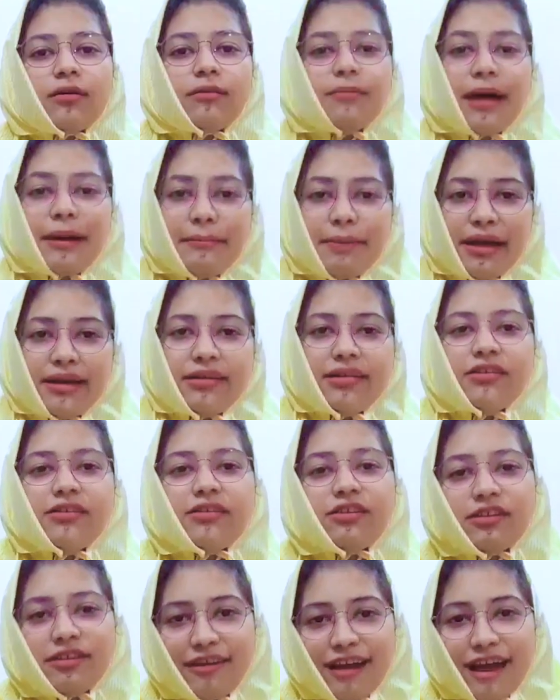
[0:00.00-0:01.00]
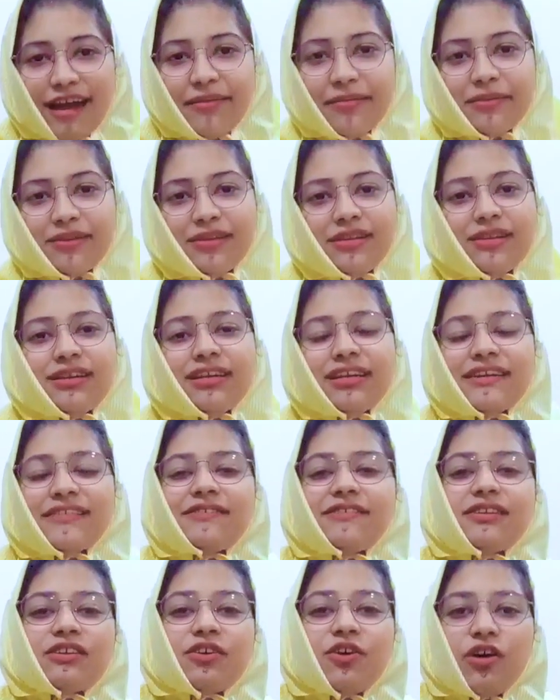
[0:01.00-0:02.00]
My maternal grandmother
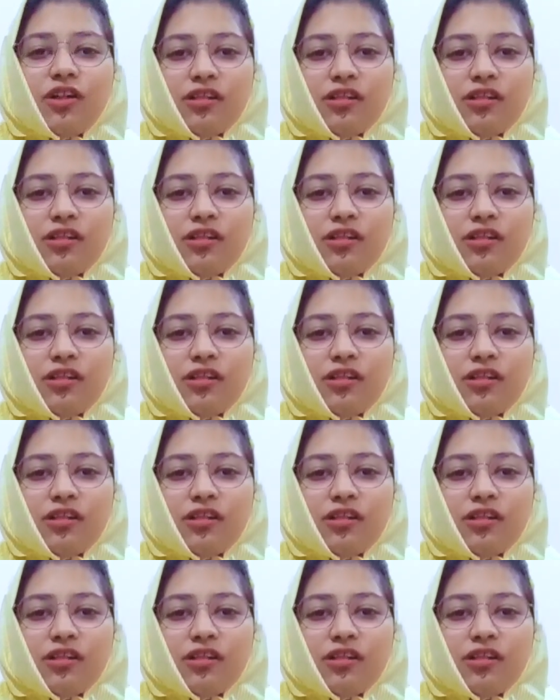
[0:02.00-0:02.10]
lives in